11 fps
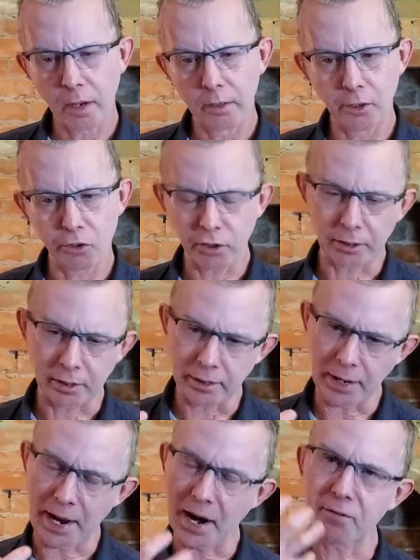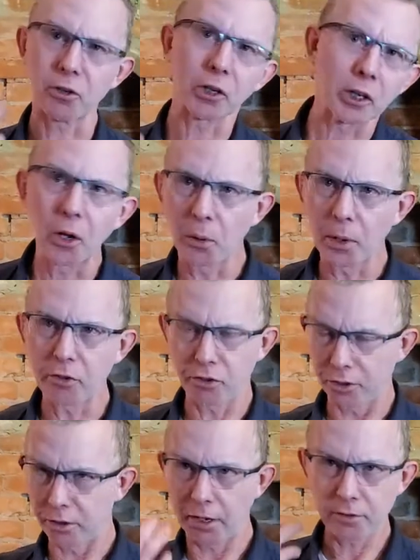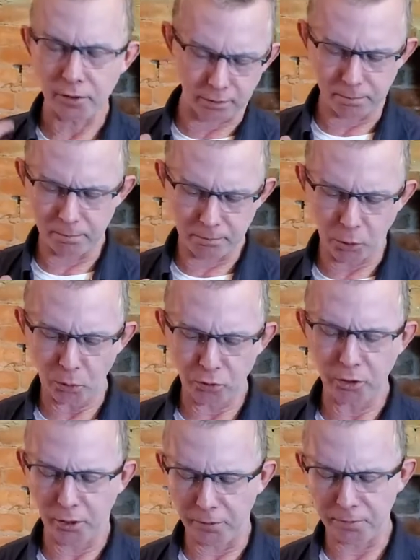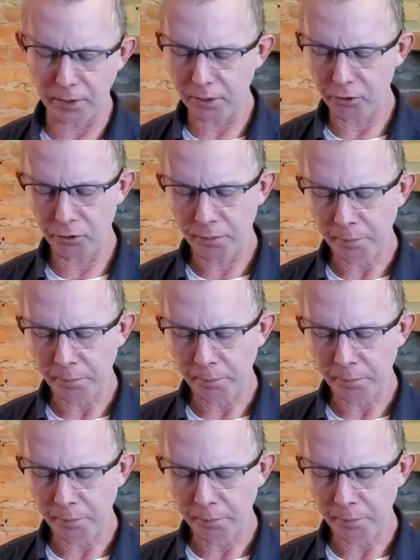There's like an afterglow as it goes into the finish.